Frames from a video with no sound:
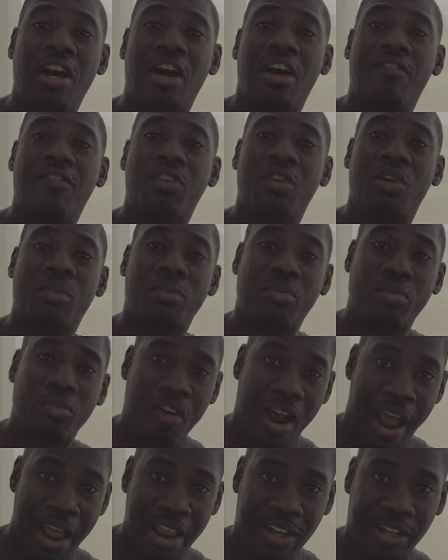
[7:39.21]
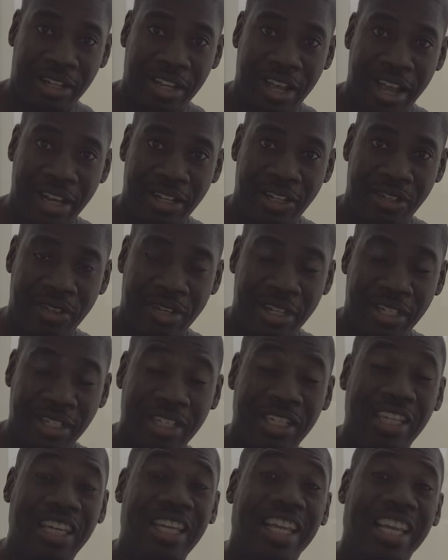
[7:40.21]
of your prior landlord.
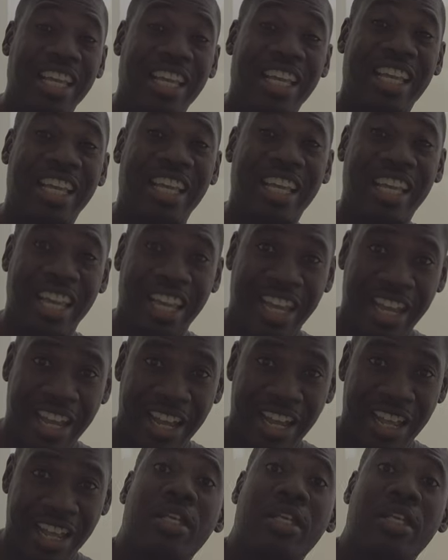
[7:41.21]
Yeah.